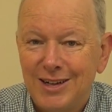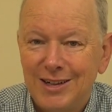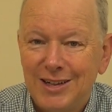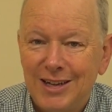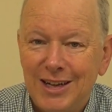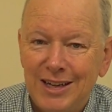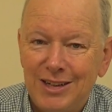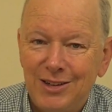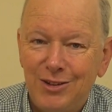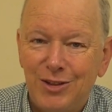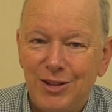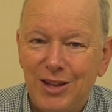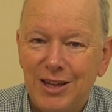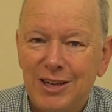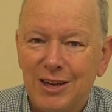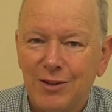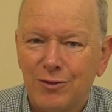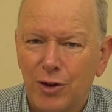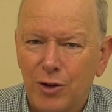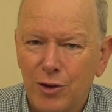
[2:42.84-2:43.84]
And you
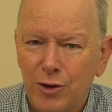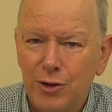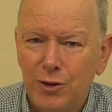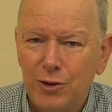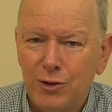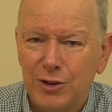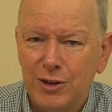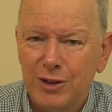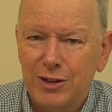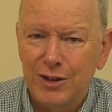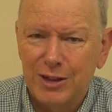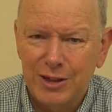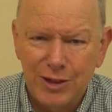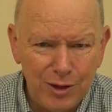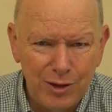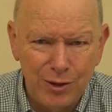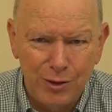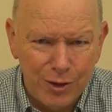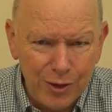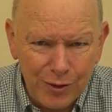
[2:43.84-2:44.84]
think of urging, like
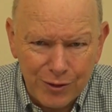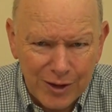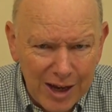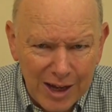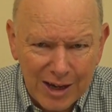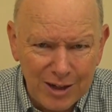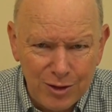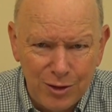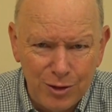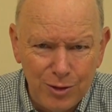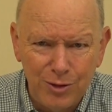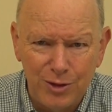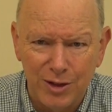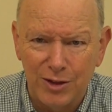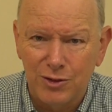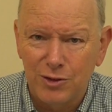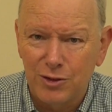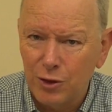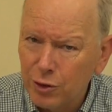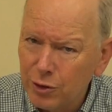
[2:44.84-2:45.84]
you've got to do
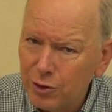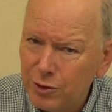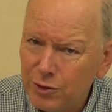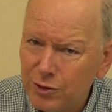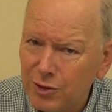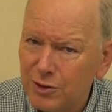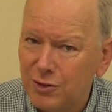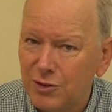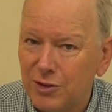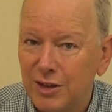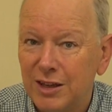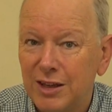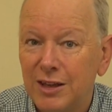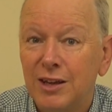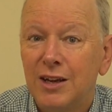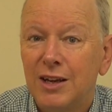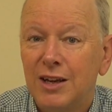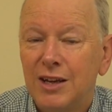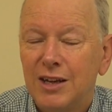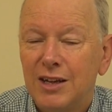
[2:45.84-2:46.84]
this. Urgency
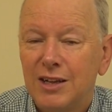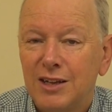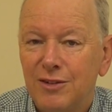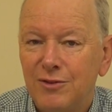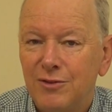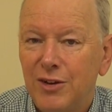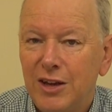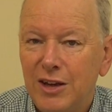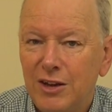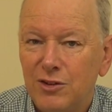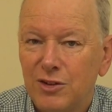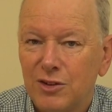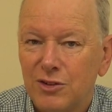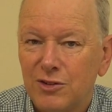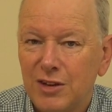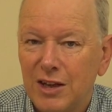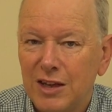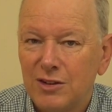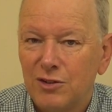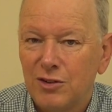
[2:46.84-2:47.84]
conveys a
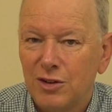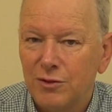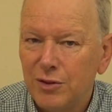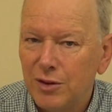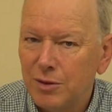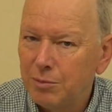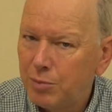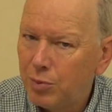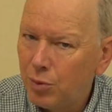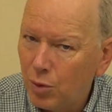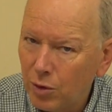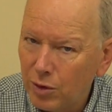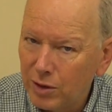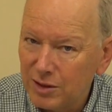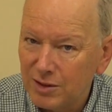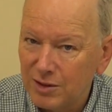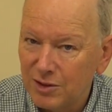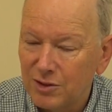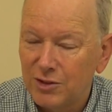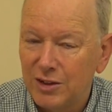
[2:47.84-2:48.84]
sense of
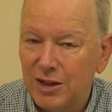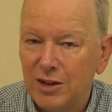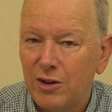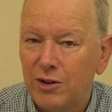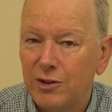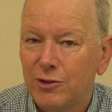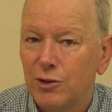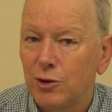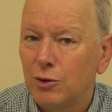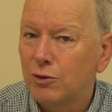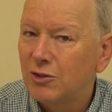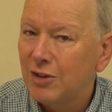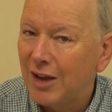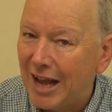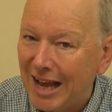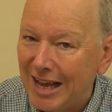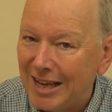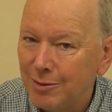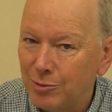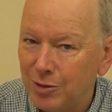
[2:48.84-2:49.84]
importance and also
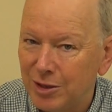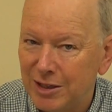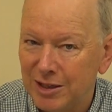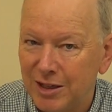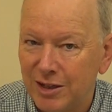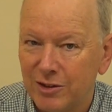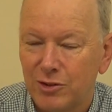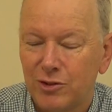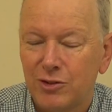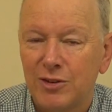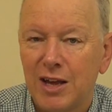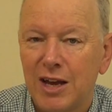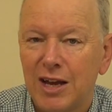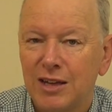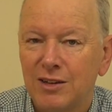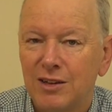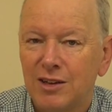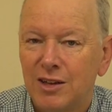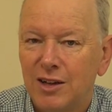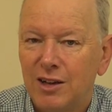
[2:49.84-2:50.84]
timeliness,
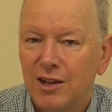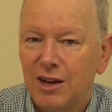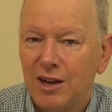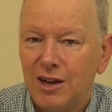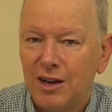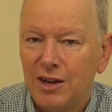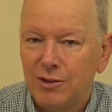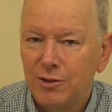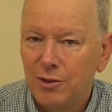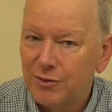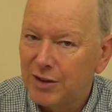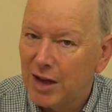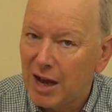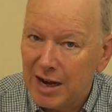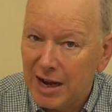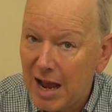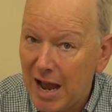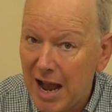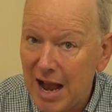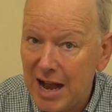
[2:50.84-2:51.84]
that you've got
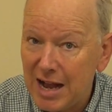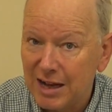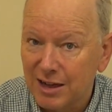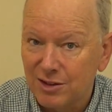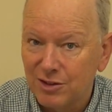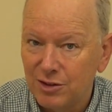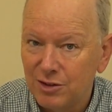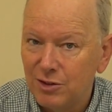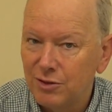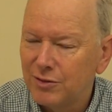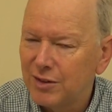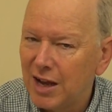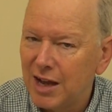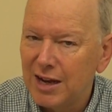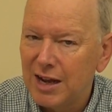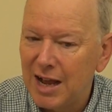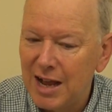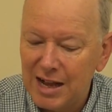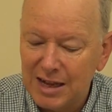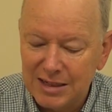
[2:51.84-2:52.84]
to act and you've got
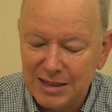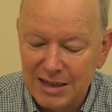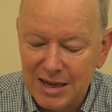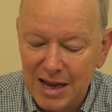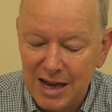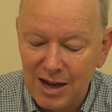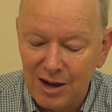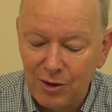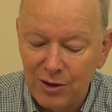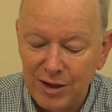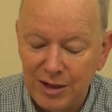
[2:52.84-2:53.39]
to act now.